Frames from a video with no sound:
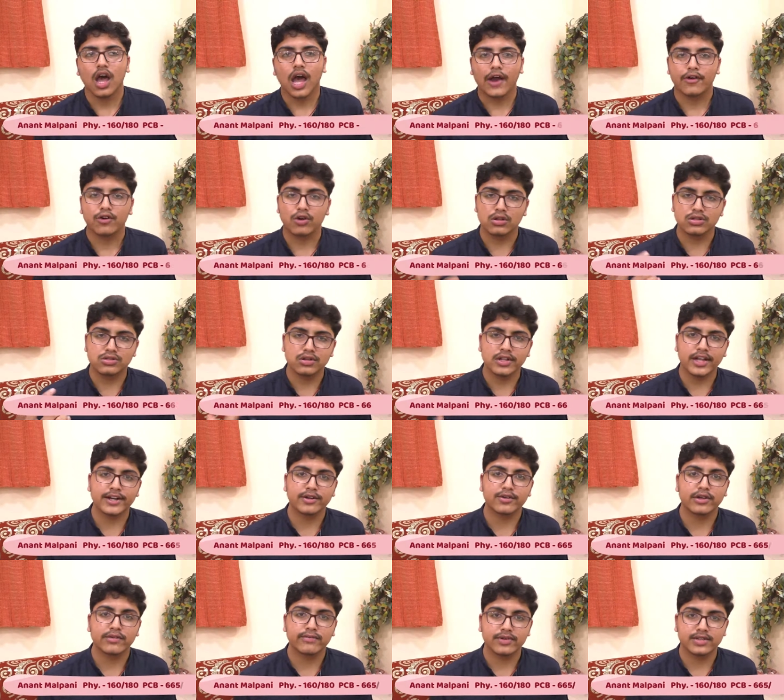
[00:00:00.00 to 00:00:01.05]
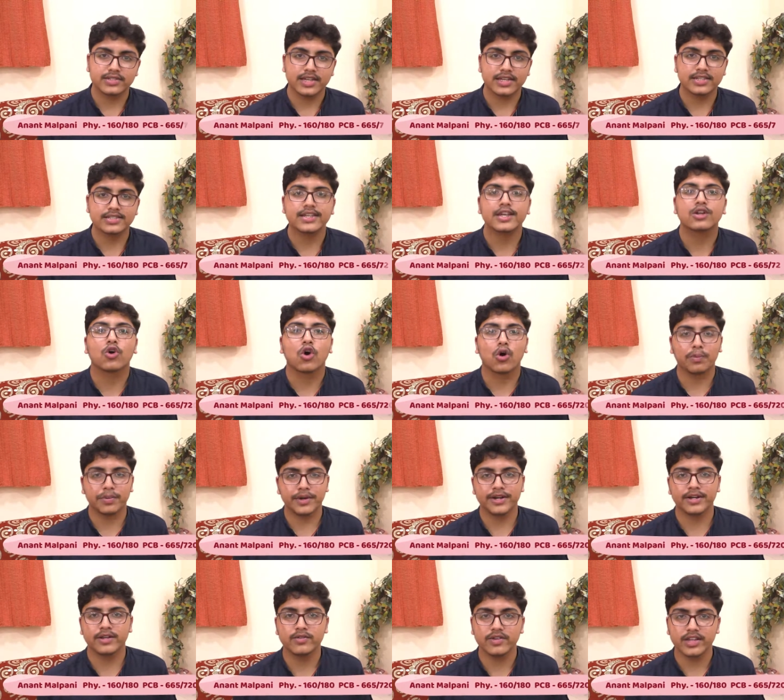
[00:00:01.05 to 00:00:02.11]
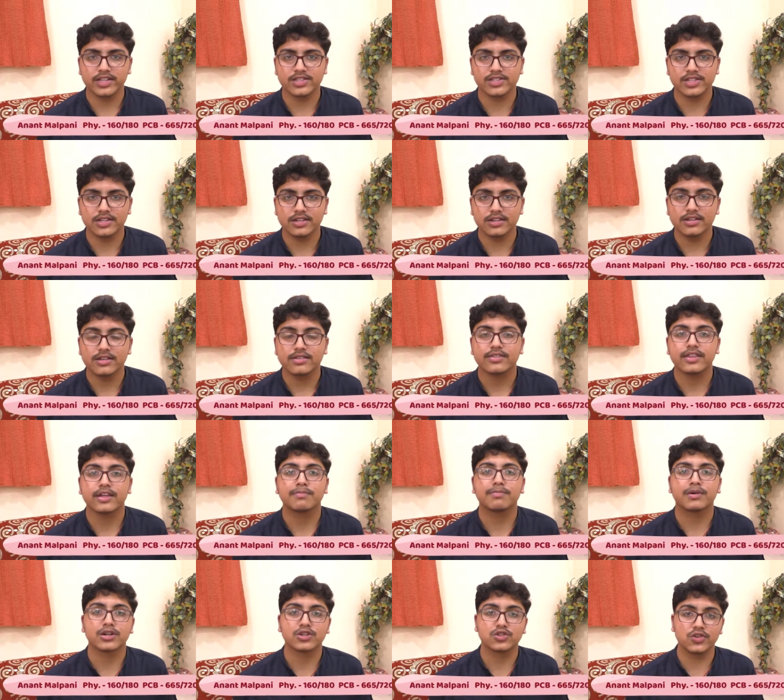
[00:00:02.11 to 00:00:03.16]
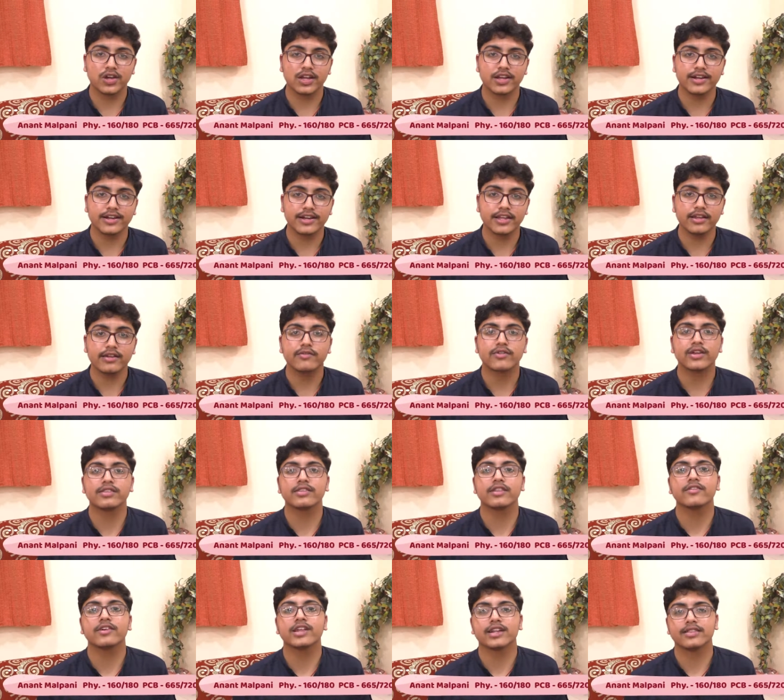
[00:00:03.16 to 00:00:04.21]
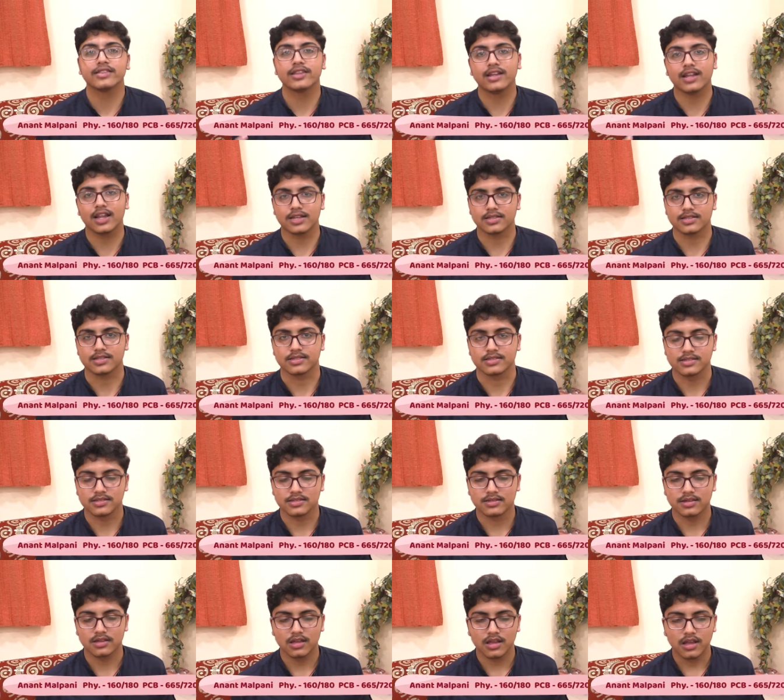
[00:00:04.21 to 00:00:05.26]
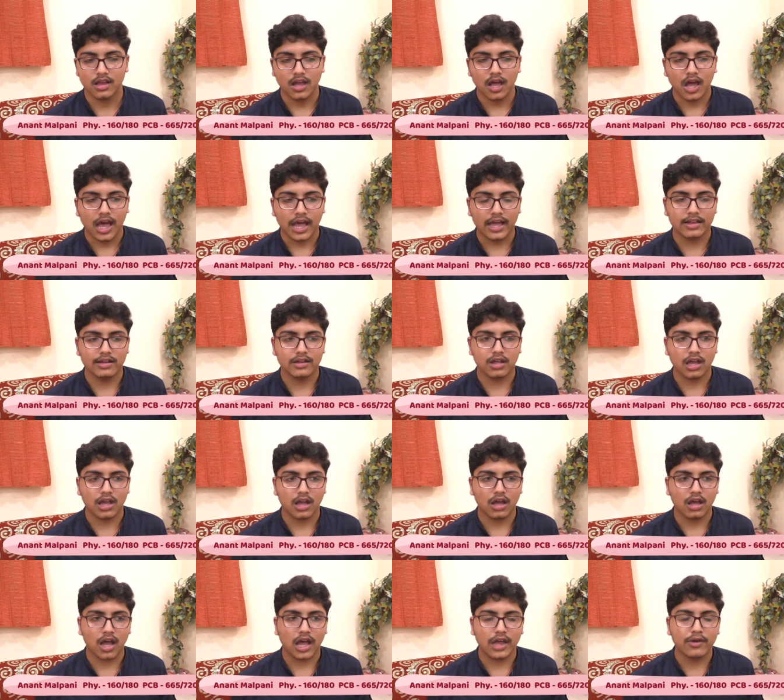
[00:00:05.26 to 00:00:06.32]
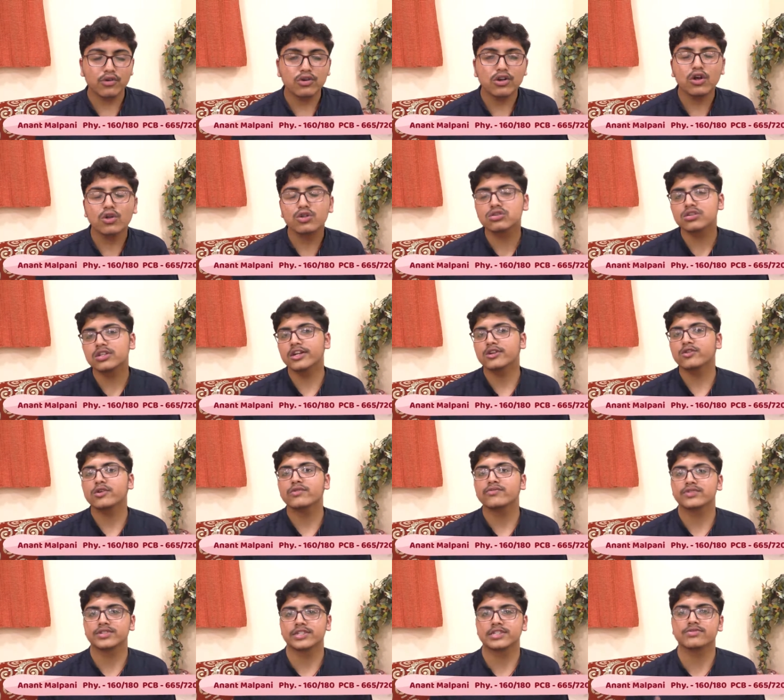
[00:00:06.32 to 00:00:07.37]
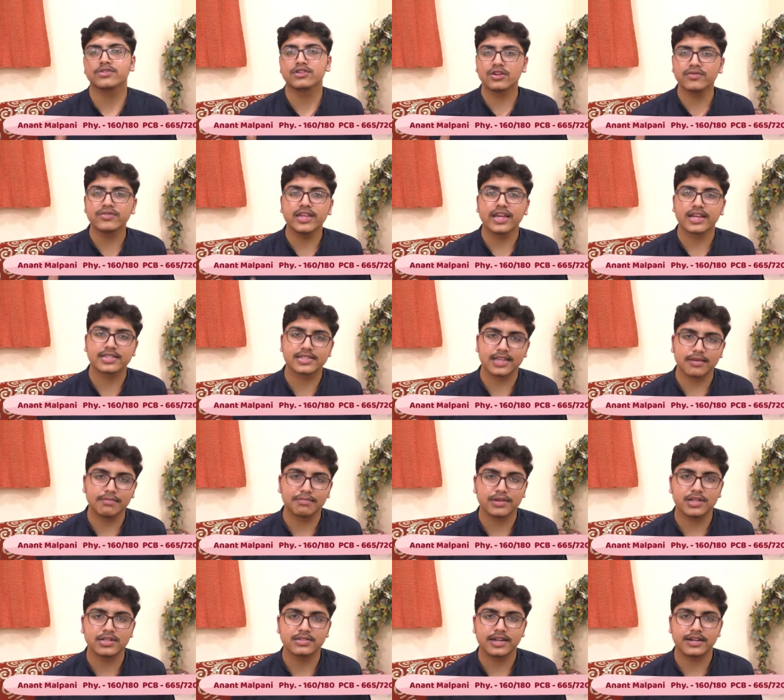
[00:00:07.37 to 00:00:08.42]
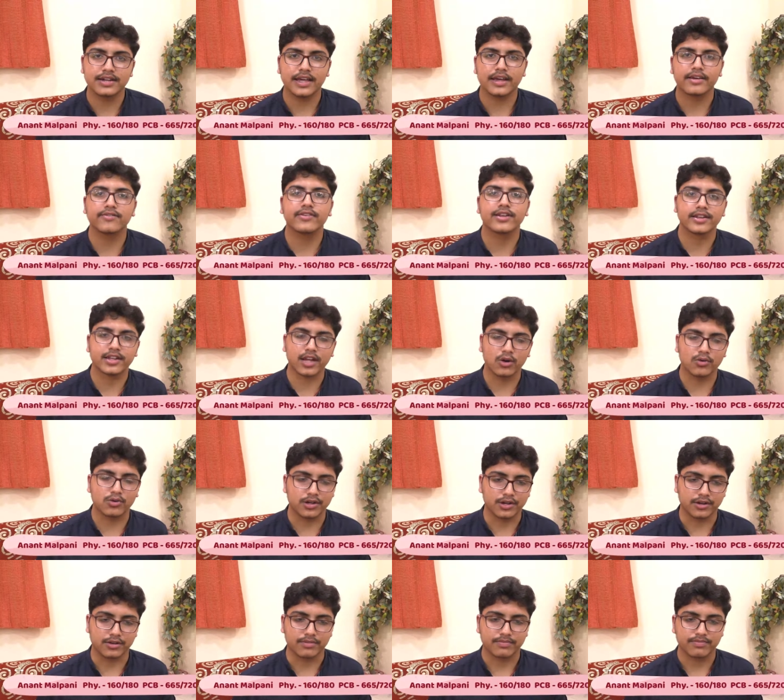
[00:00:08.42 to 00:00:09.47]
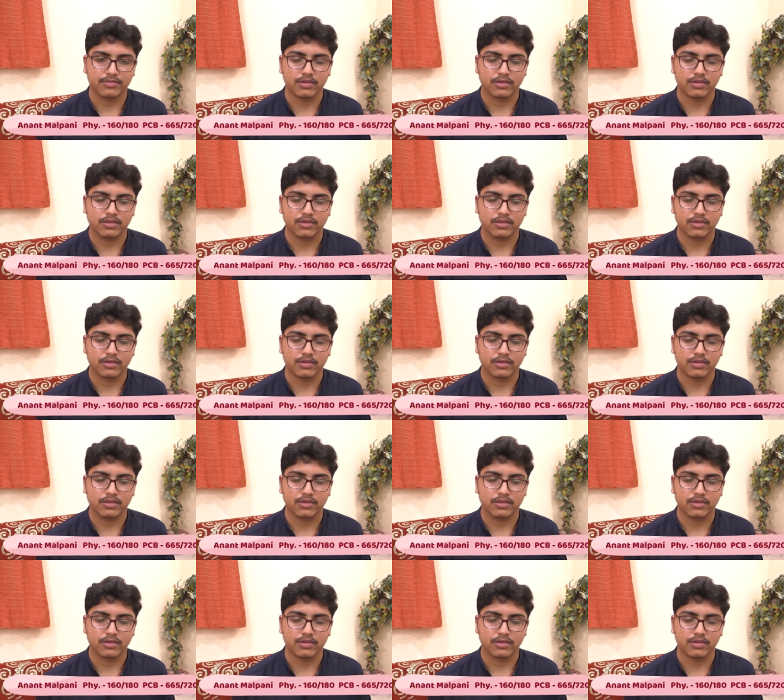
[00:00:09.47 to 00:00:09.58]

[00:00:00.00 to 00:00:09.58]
I would also like to emphasize their cooperative nature, their punctuality when they were at the classes. And I would also like to emphasize one of the examples that I have encountered.